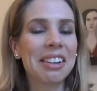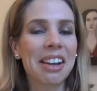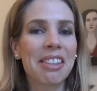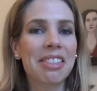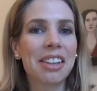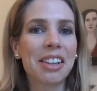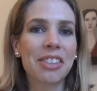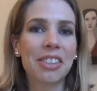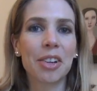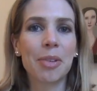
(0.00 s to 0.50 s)
I
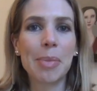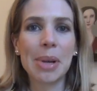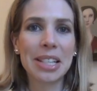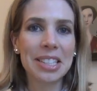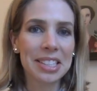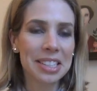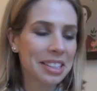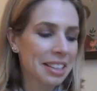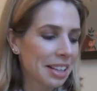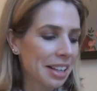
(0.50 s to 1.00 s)
think they're
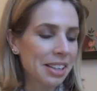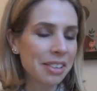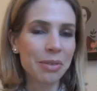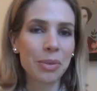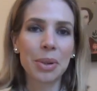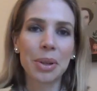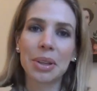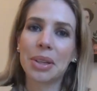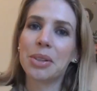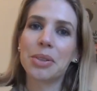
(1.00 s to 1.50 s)
amazing and
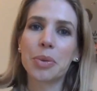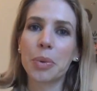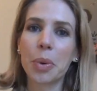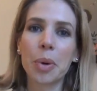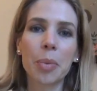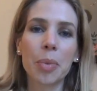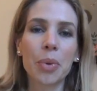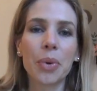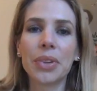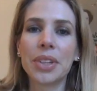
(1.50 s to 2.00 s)
really adorable,